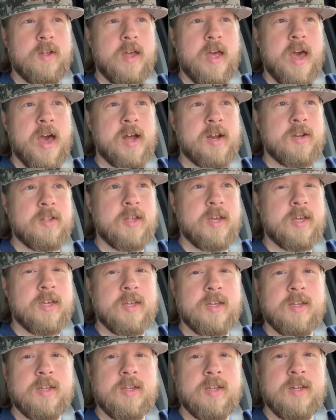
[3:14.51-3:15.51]
act
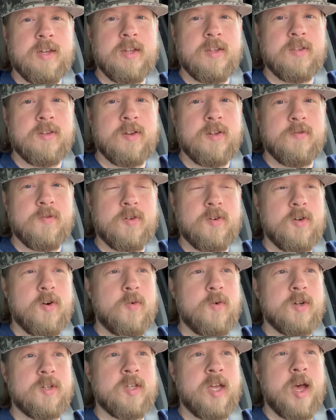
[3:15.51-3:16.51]
like he doesn't even know
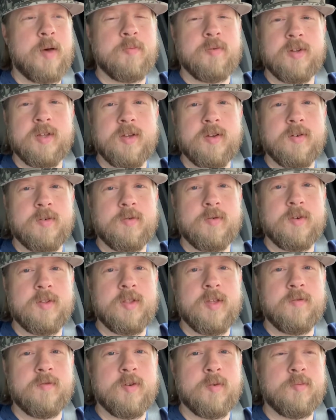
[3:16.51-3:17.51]
what's happening when
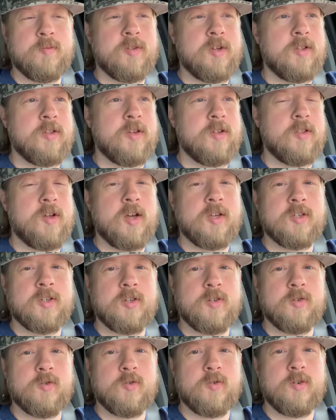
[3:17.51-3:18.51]
they've completely lost
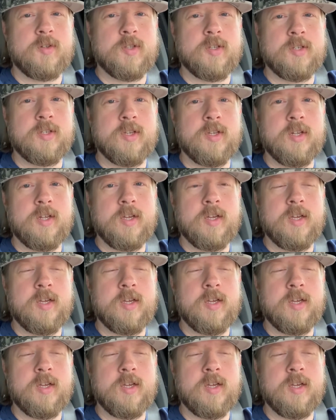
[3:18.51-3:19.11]
control of the city.